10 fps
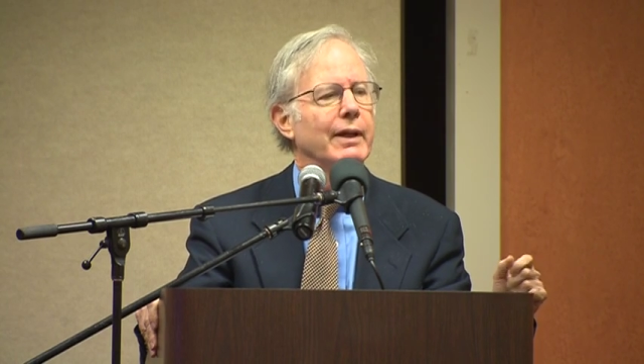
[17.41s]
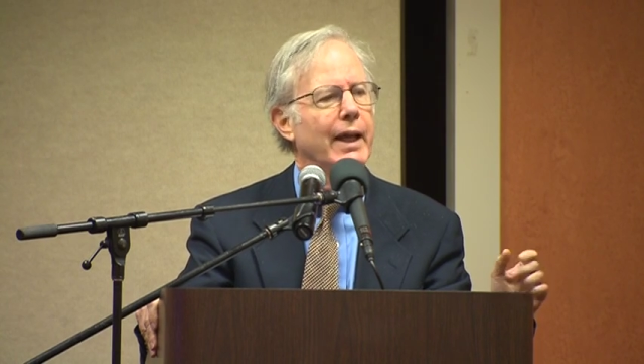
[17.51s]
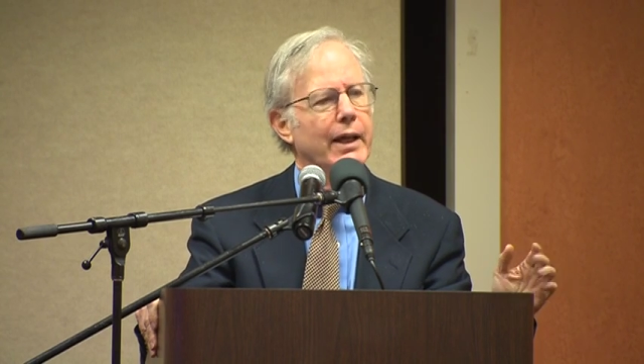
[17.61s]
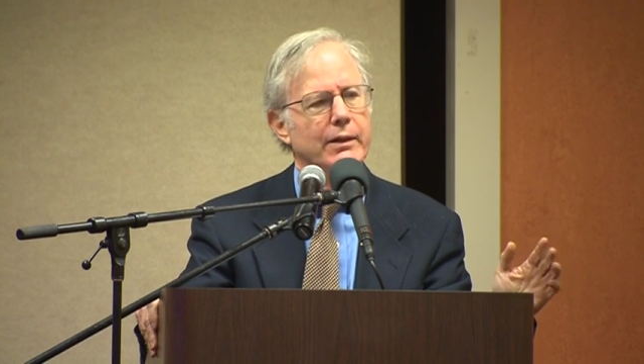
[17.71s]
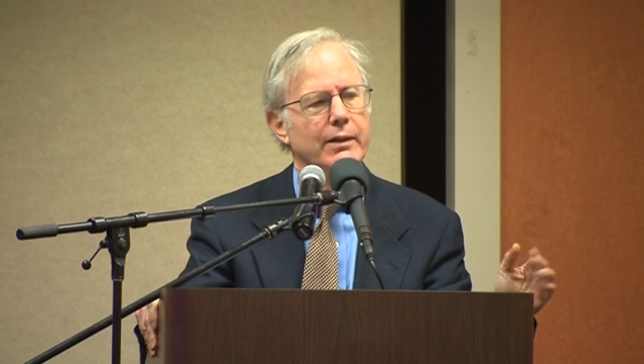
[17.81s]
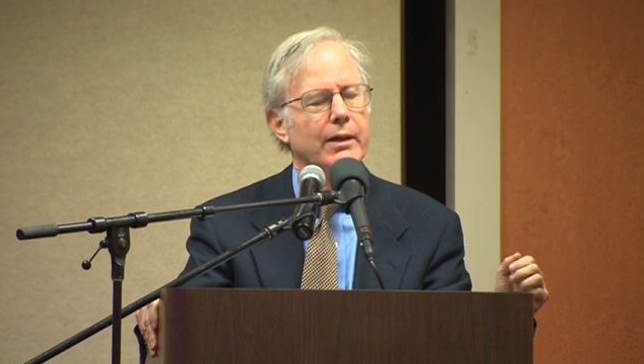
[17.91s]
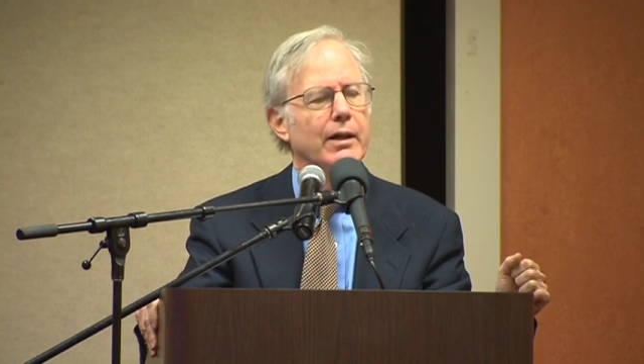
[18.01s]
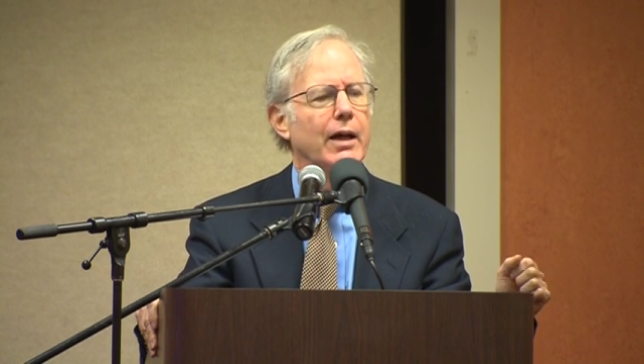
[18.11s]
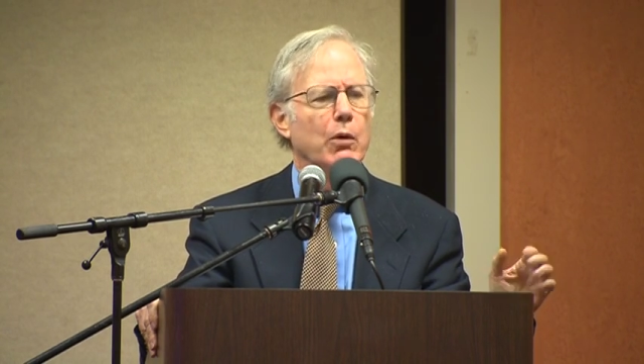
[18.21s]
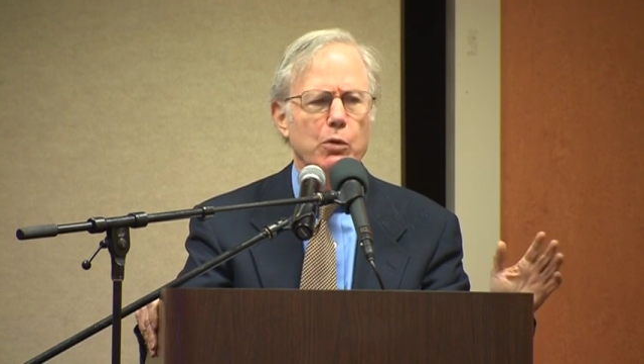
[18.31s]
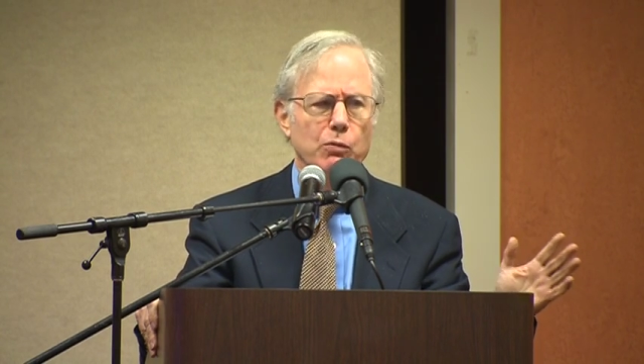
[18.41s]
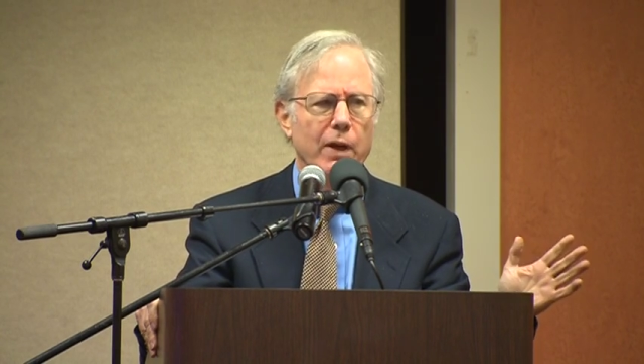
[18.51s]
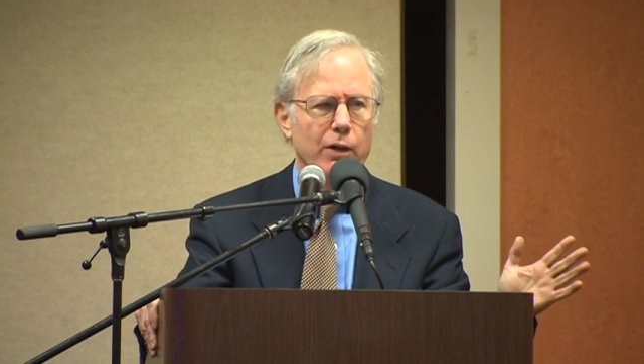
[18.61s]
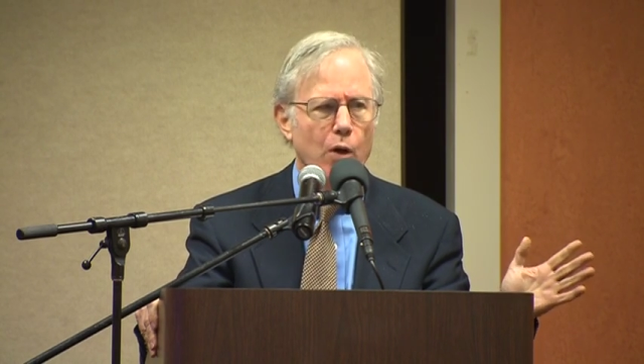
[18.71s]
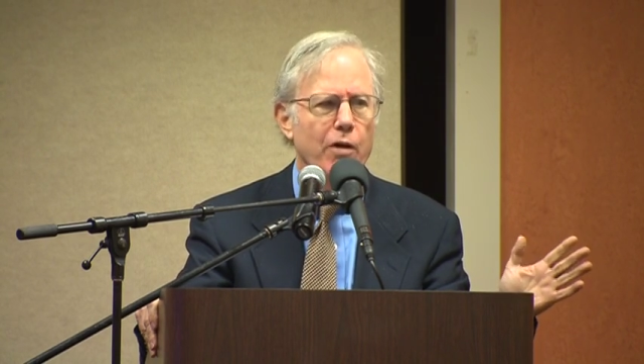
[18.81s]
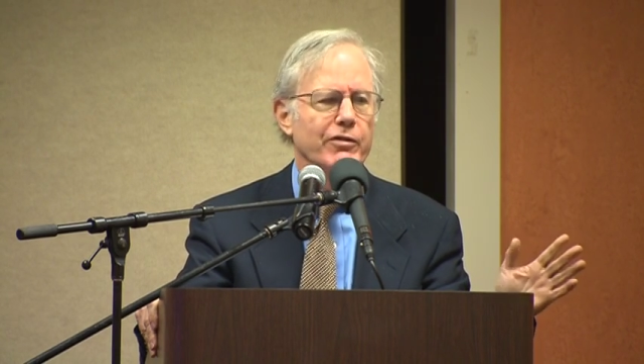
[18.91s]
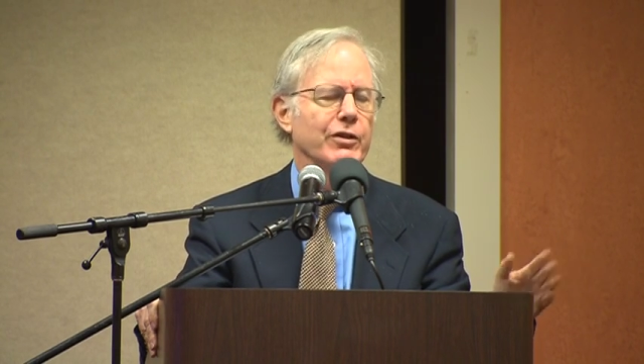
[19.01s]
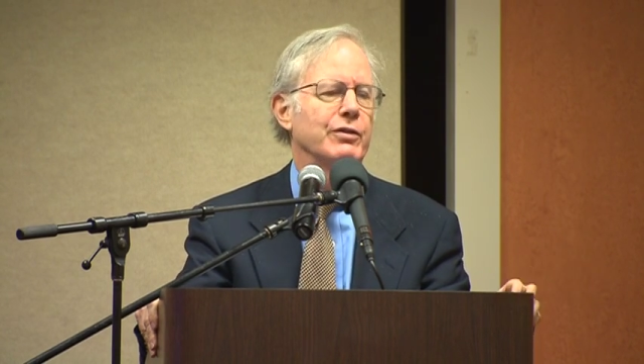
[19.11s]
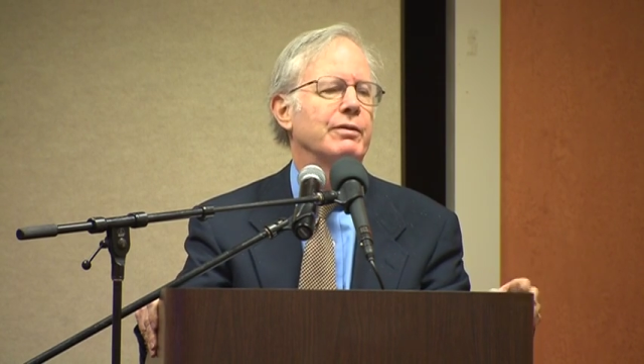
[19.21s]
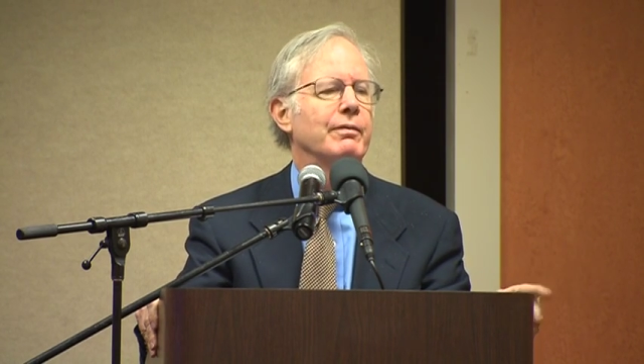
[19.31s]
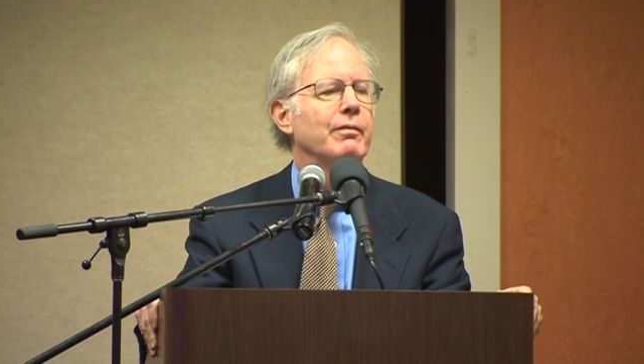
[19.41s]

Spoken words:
and I wouldn't rent an office.